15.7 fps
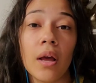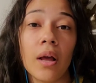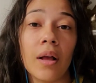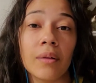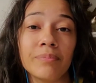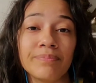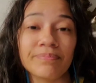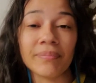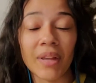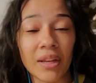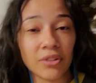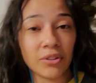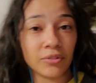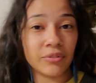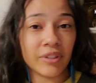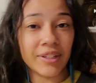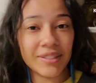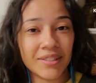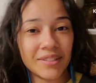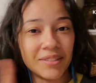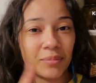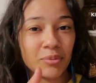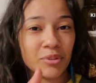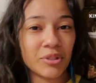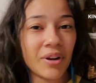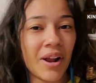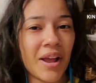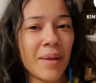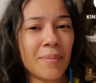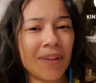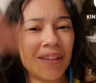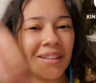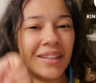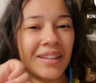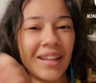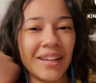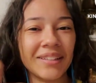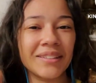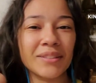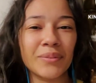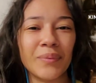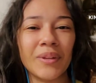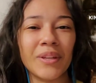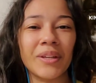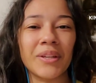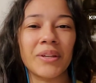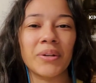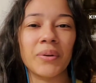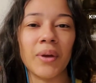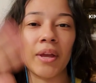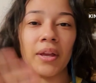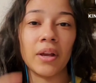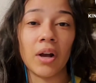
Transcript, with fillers: Um, and don't forget to subscribe and like this video.